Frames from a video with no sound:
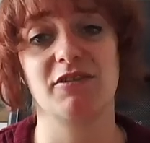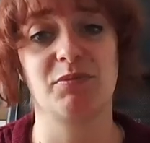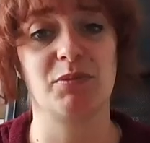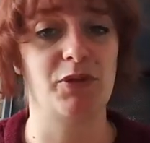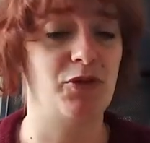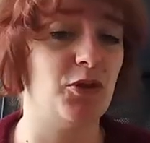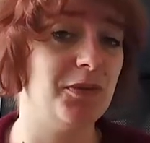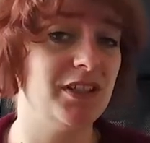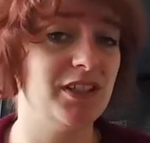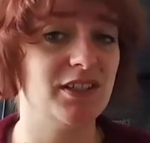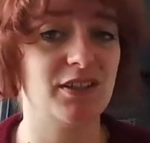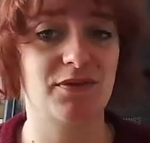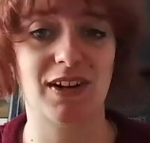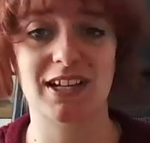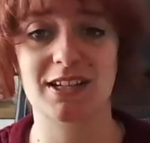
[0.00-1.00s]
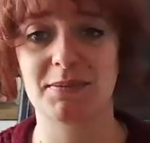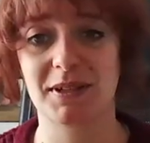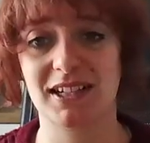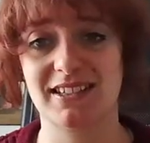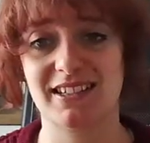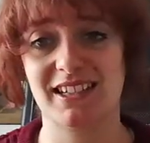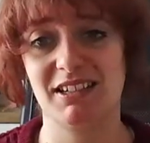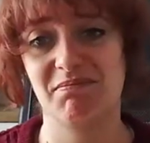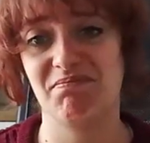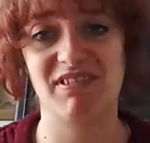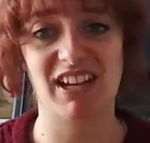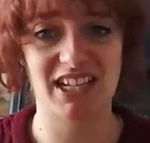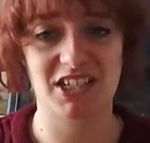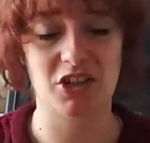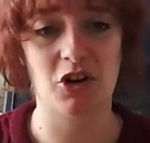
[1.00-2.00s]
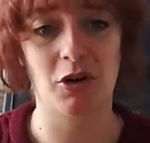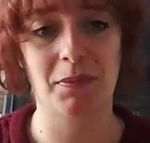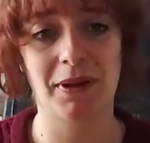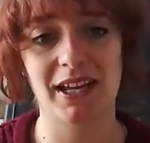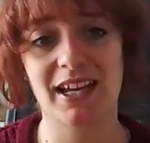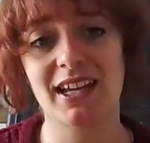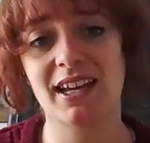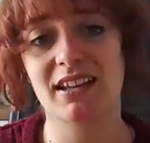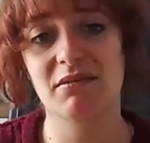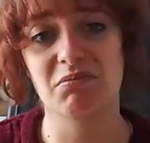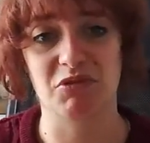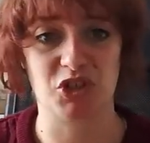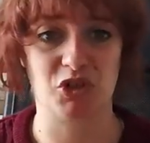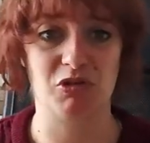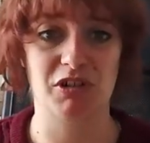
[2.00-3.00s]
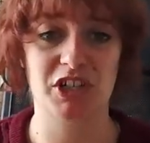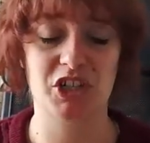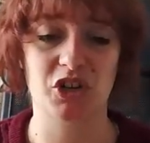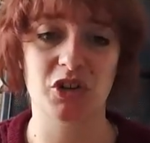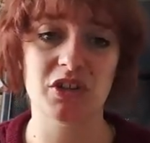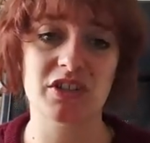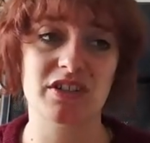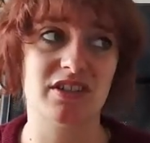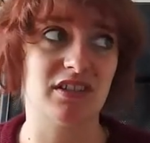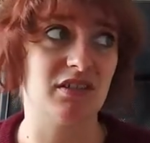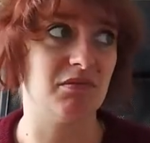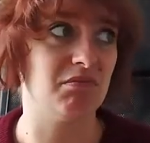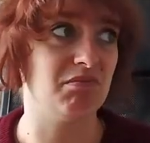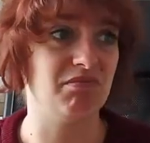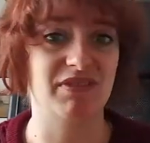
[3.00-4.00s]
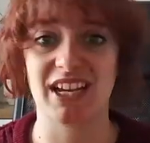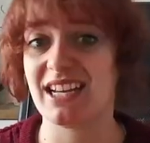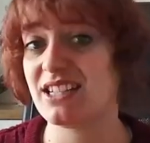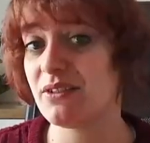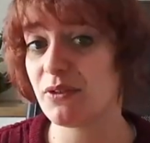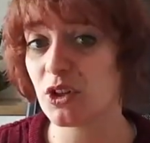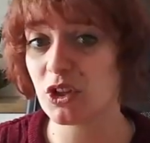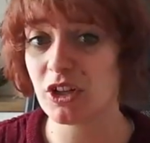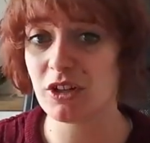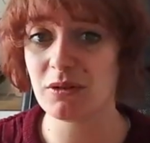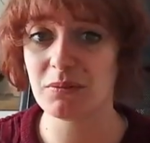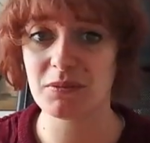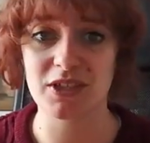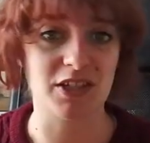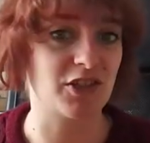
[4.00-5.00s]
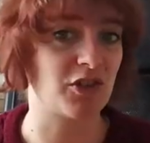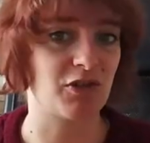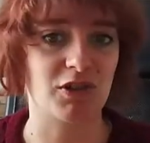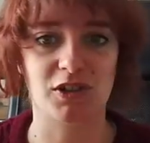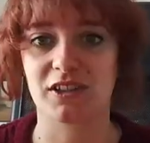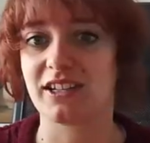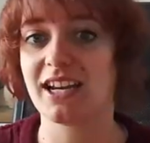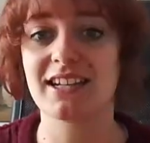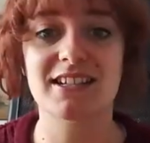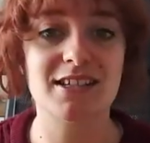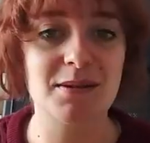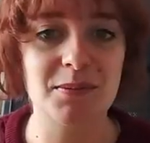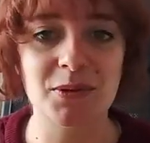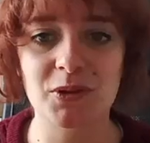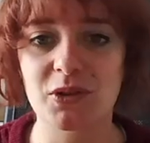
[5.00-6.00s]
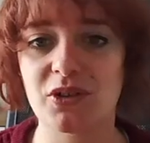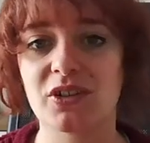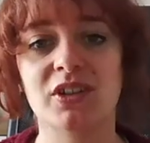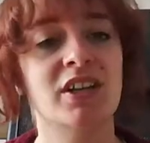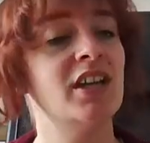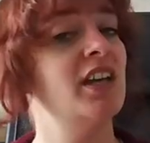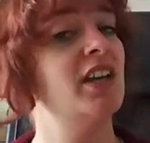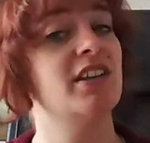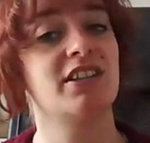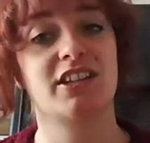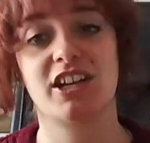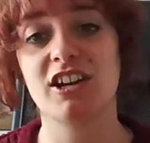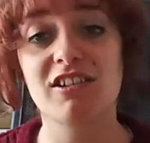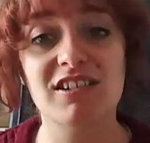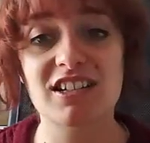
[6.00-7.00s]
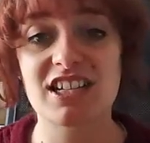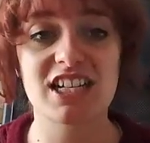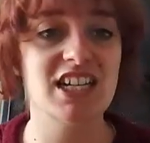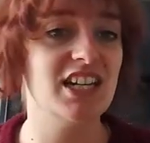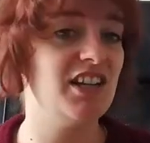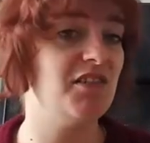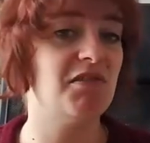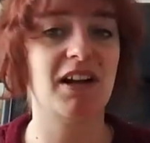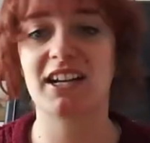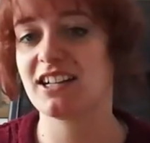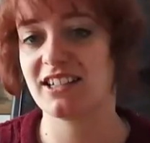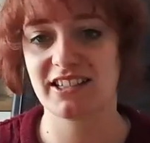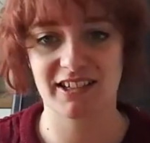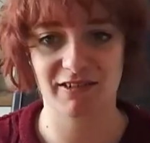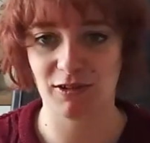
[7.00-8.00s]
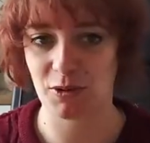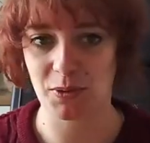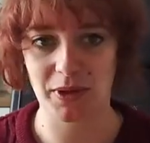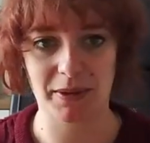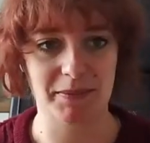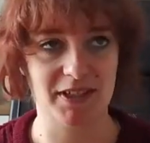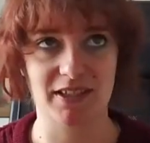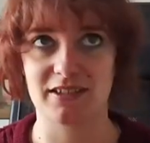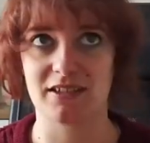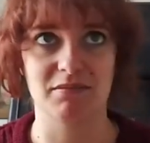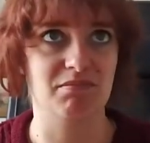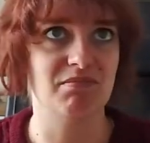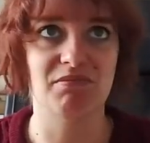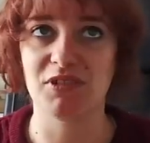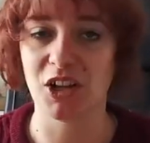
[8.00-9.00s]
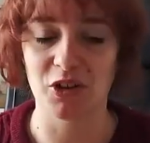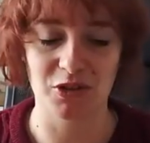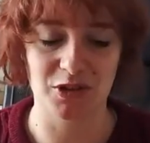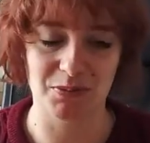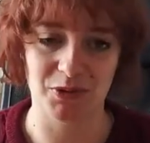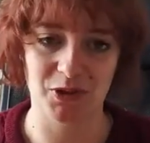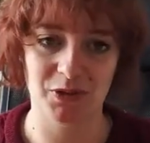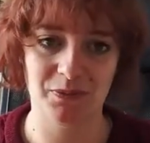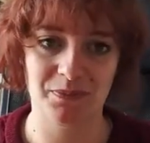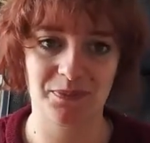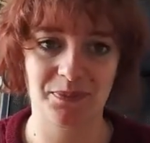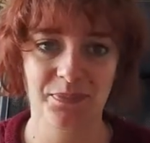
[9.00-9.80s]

of performance, flexibility, data copying and storage costs, data volumes, historical data support, security, regulatory requirements, and loads more.